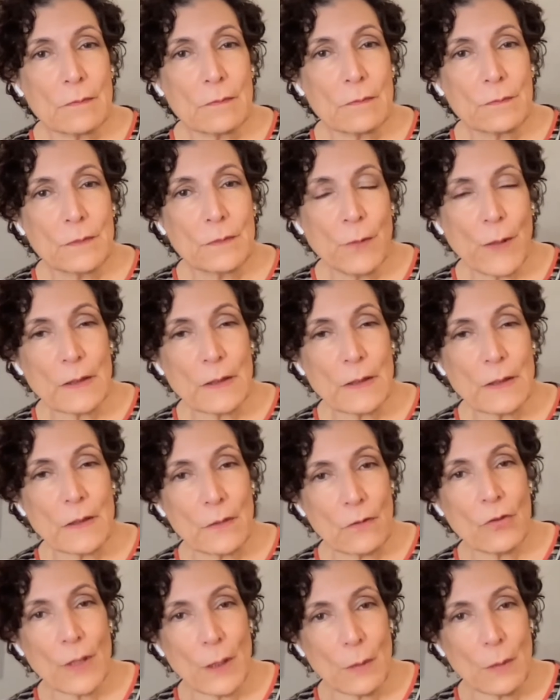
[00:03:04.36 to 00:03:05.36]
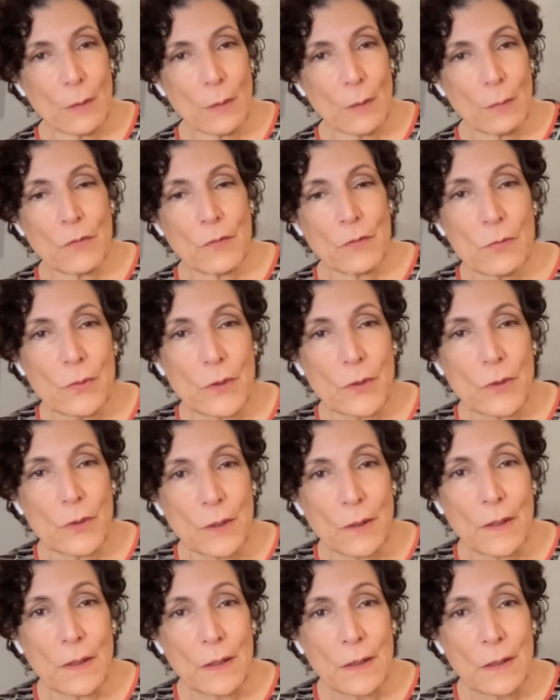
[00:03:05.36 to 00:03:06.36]
have affected the shape of
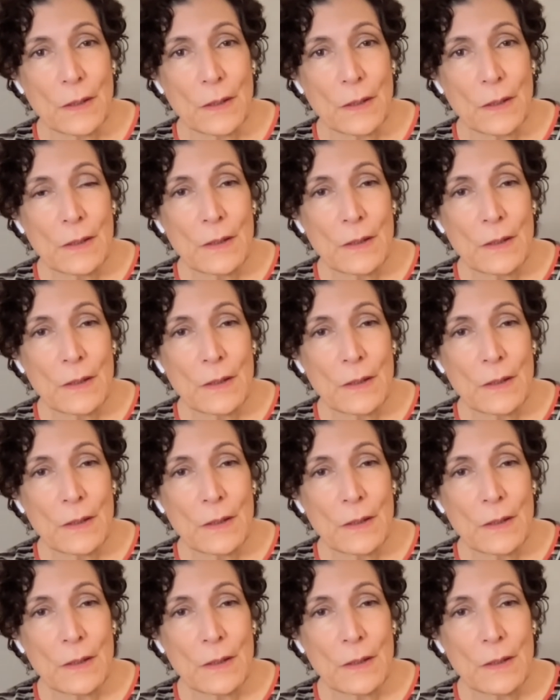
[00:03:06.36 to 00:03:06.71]
this work.